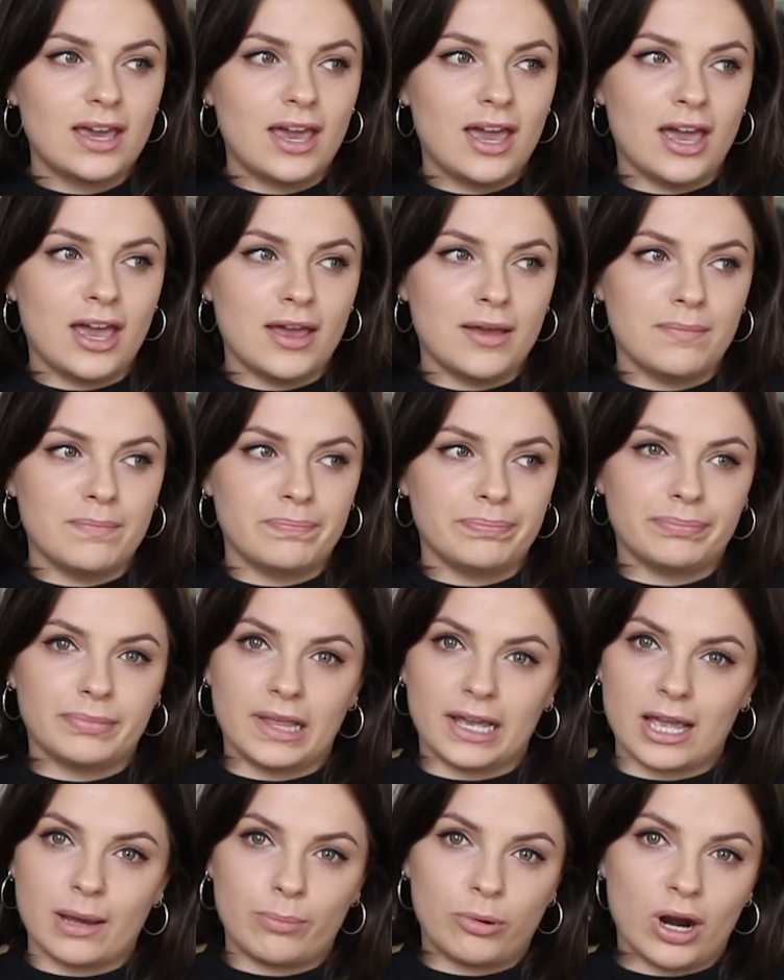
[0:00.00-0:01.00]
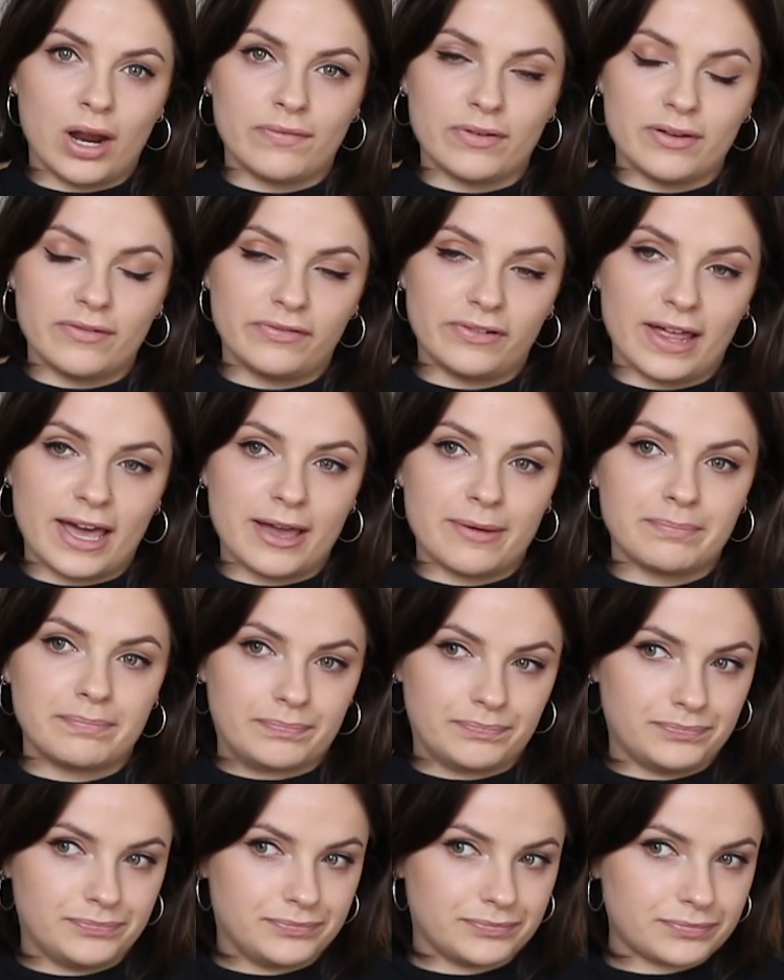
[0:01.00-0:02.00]
like a private flat,
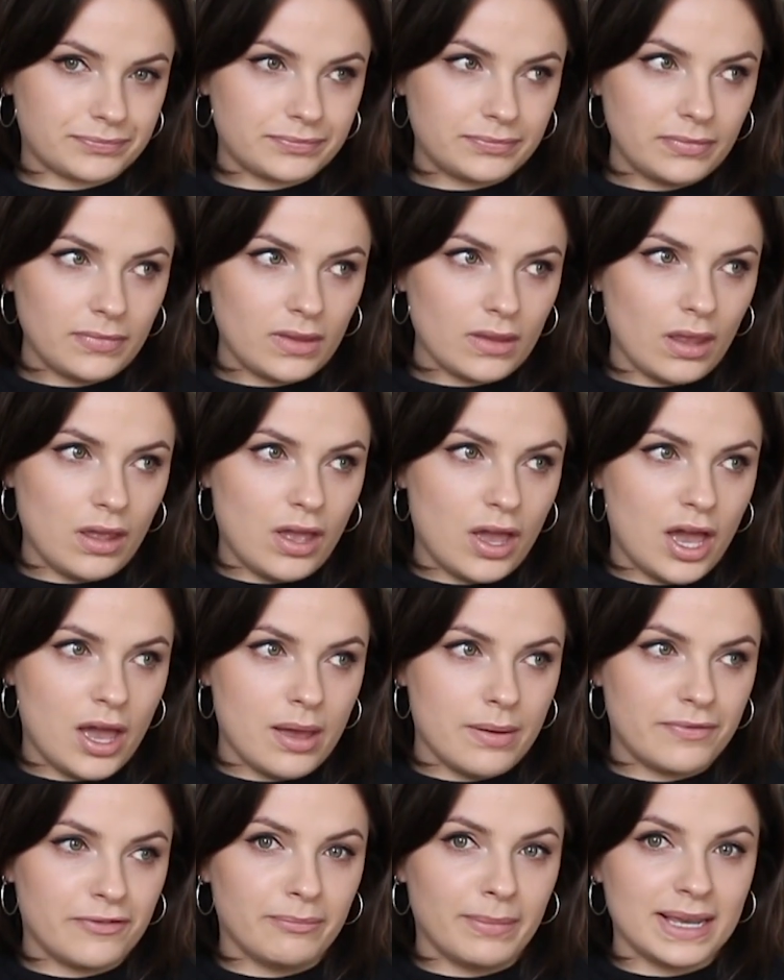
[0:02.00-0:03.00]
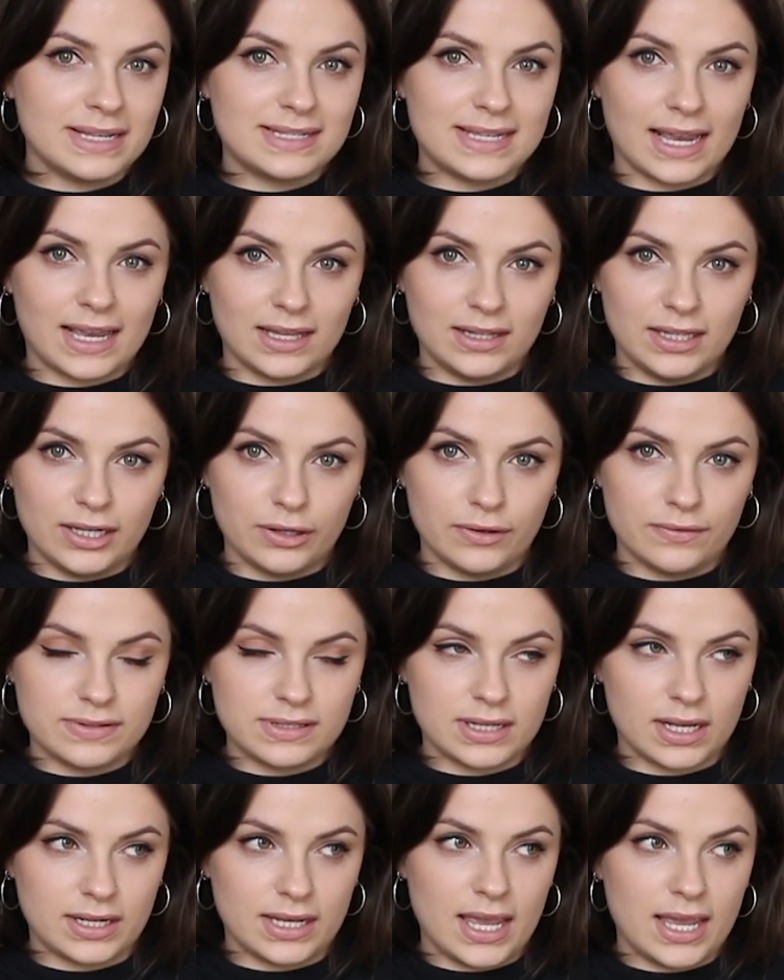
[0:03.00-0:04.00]
for my second year of
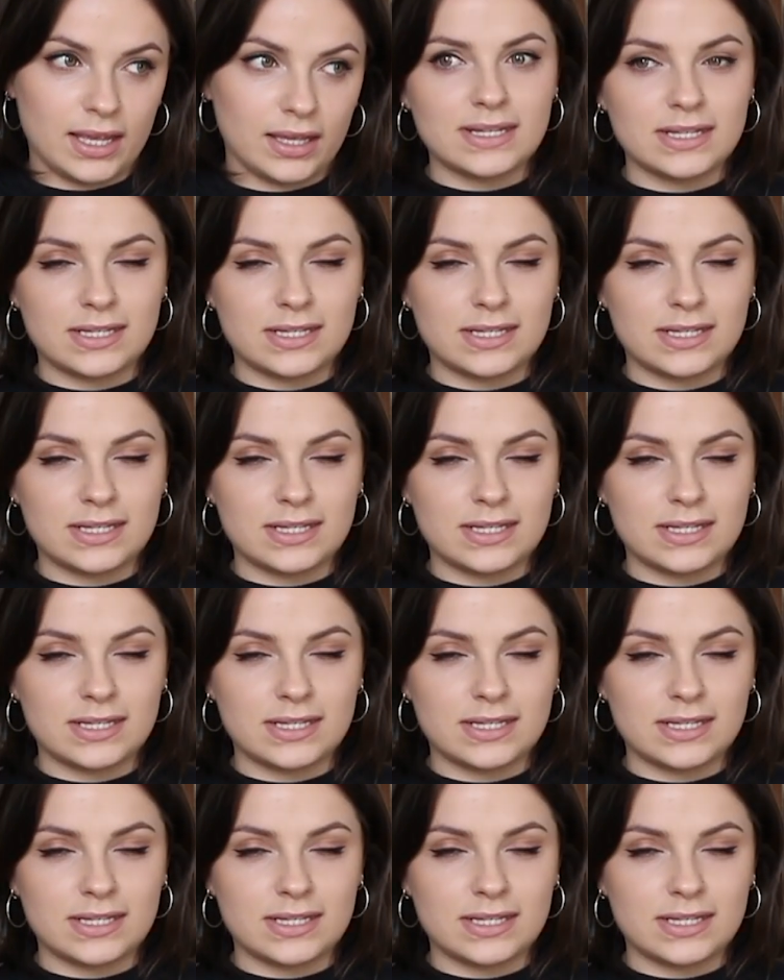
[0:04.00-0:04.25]
studying.